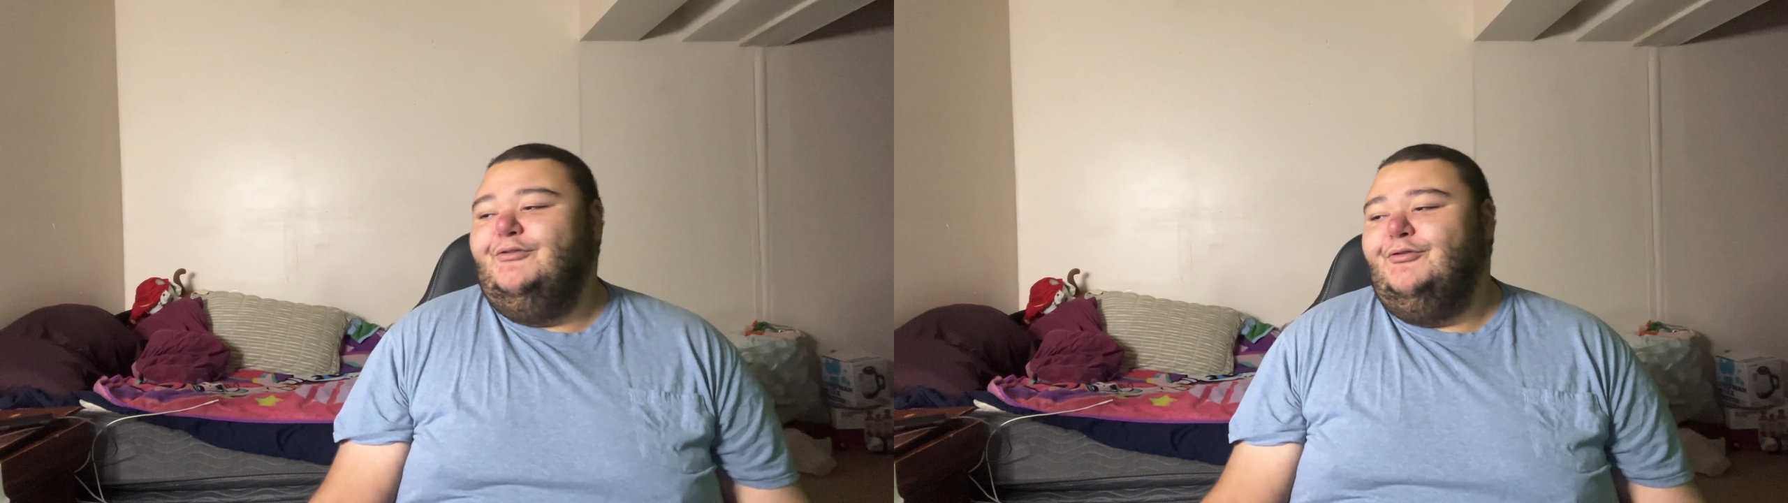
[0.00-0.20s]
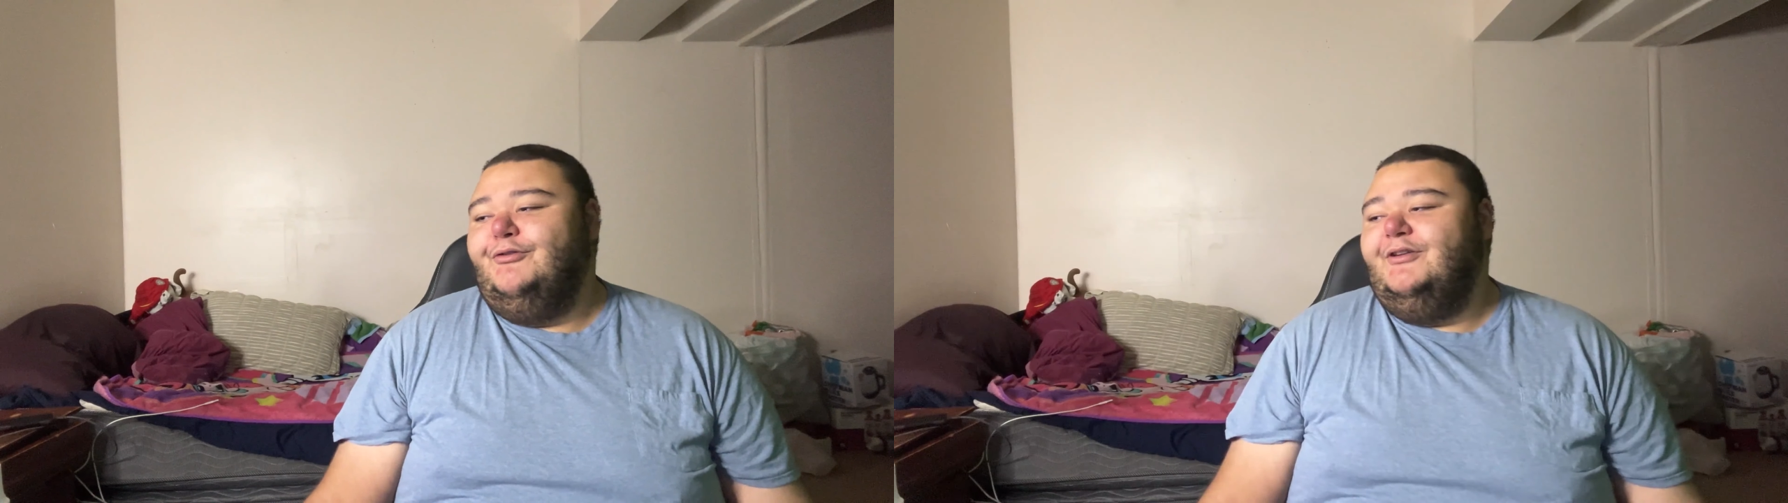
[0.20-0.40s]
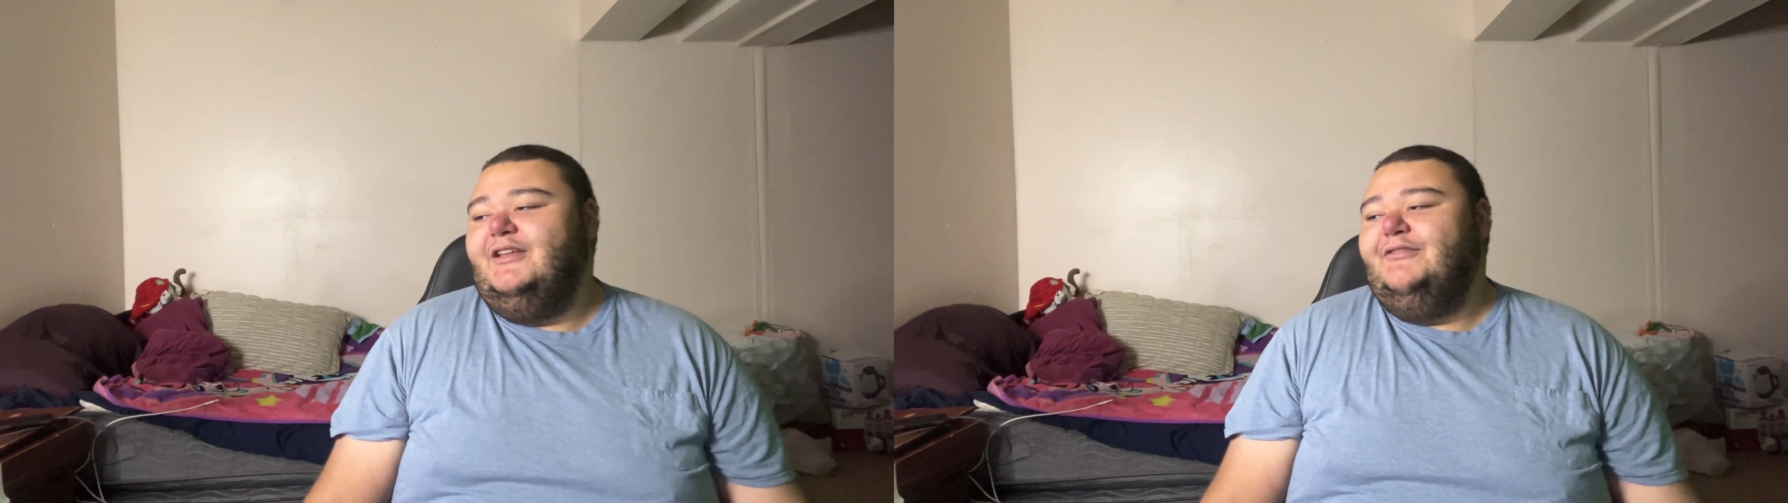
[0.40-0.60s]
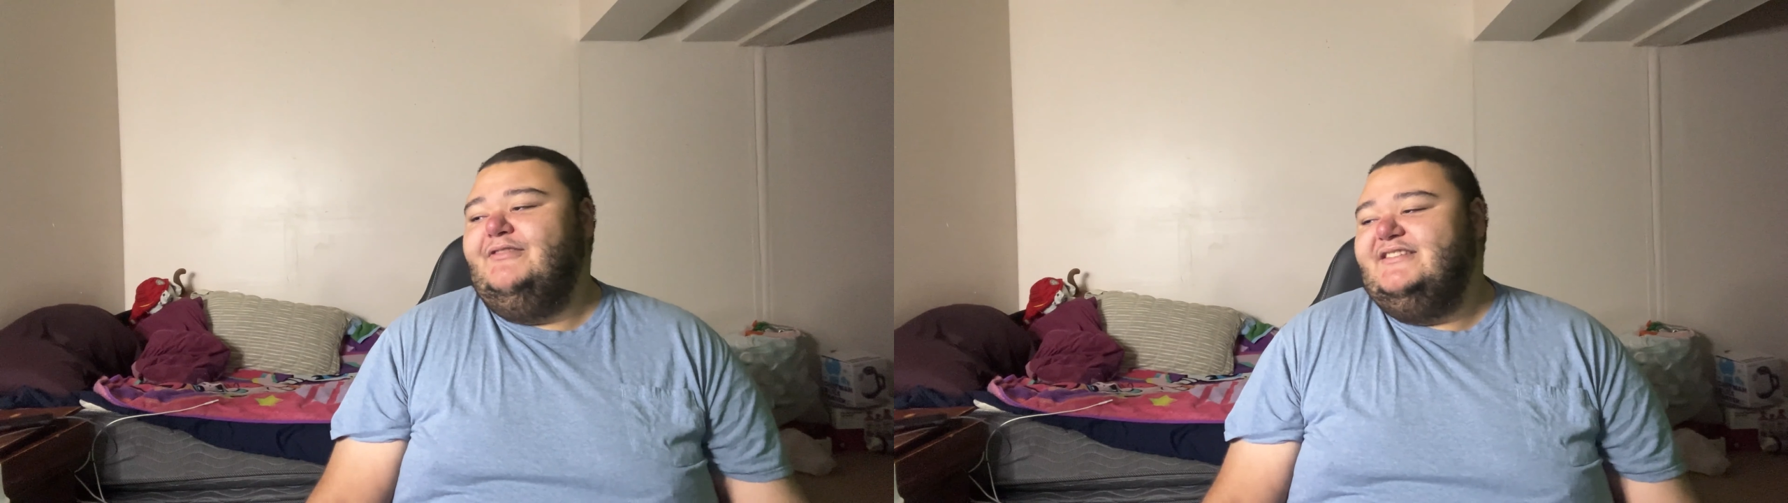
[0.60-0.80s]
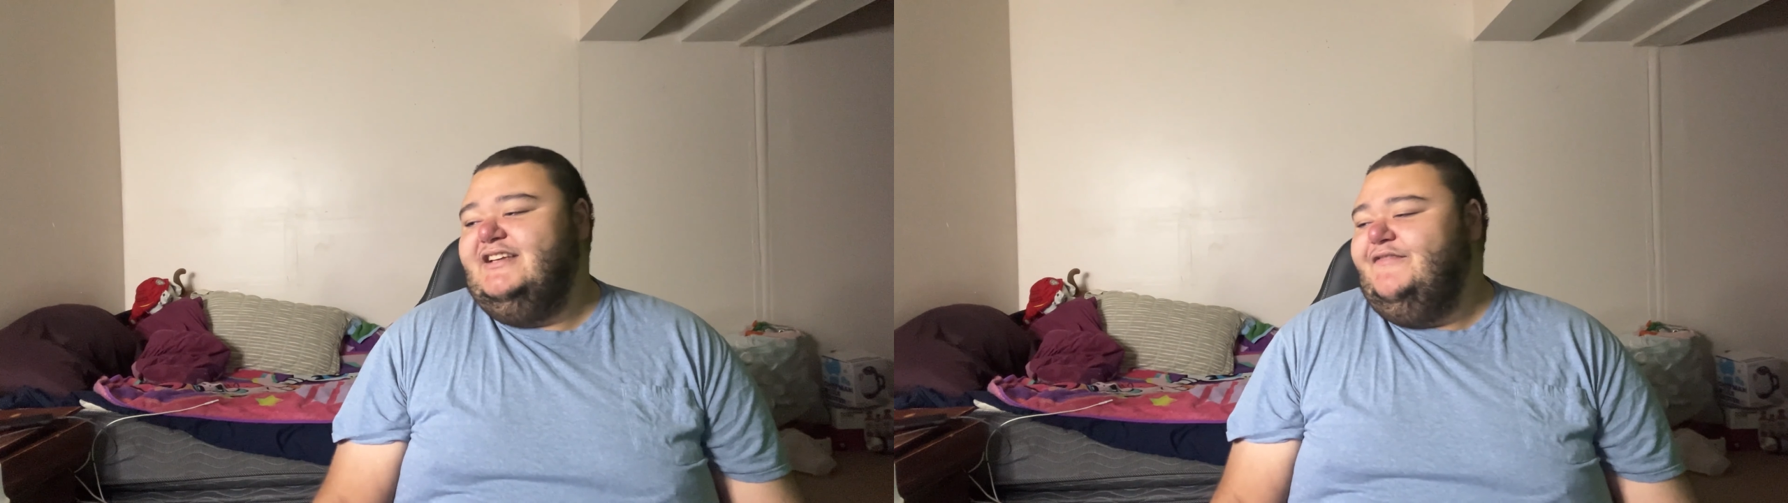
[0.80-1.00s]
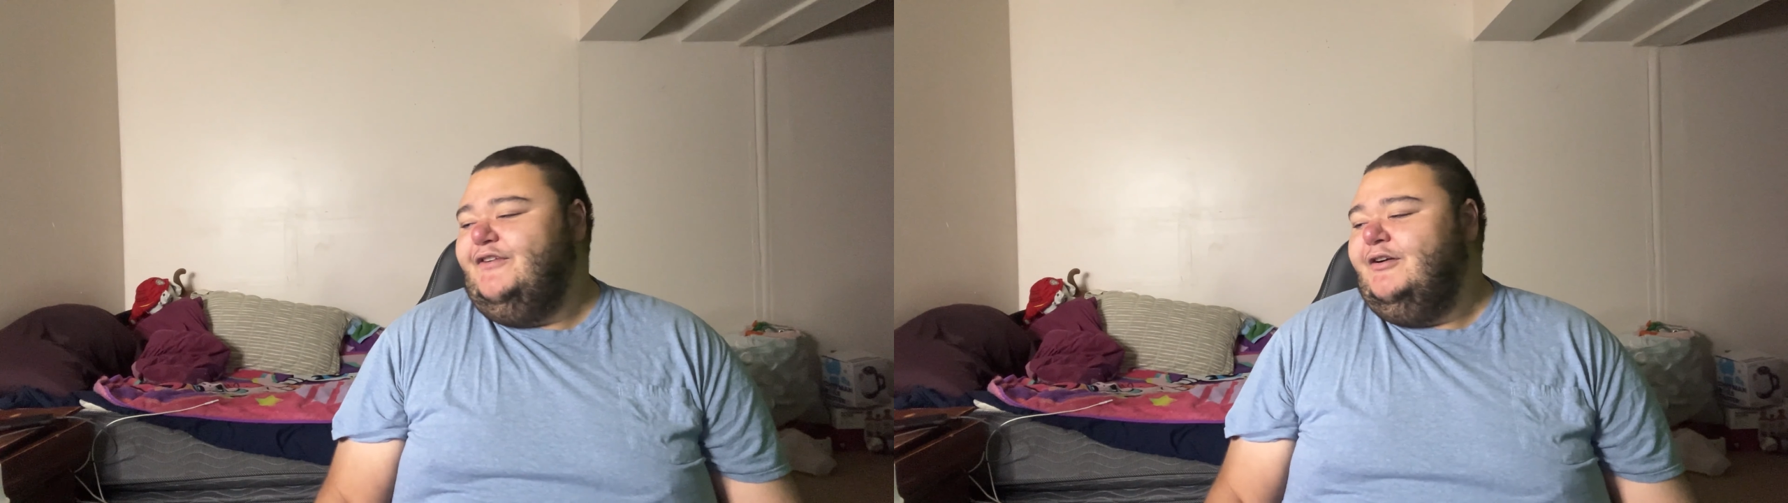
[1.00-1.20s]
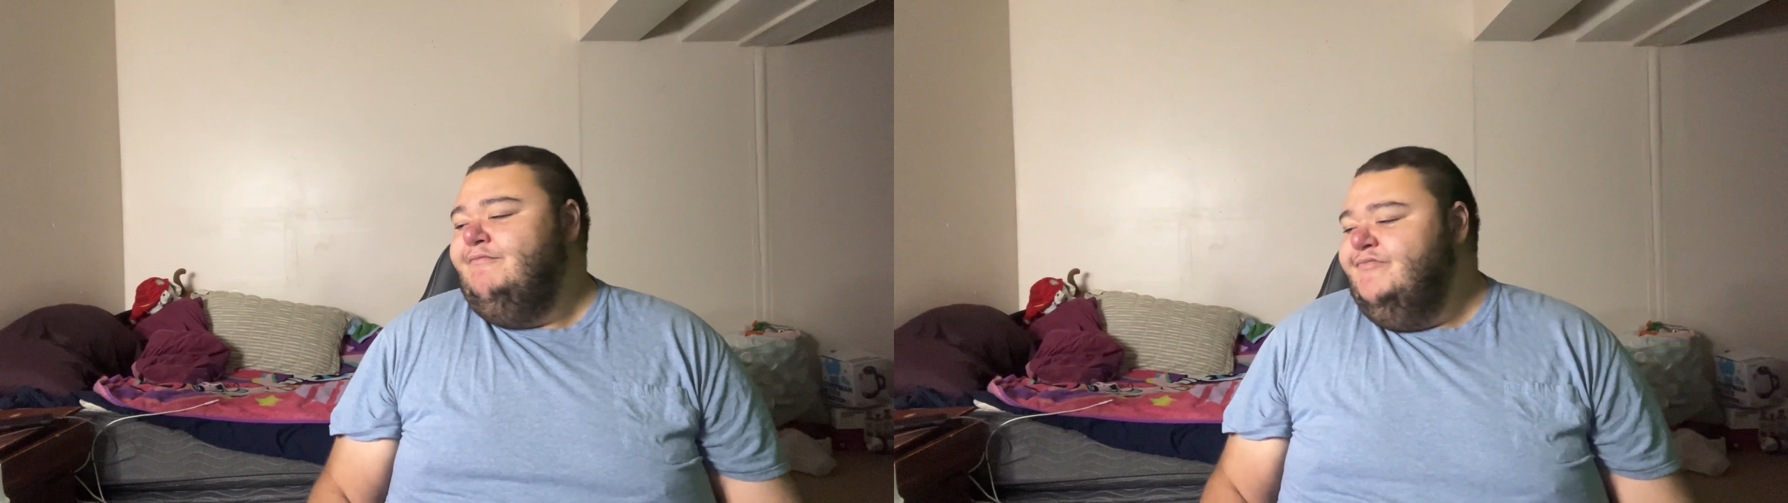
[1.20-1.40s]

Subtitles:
or the receiver.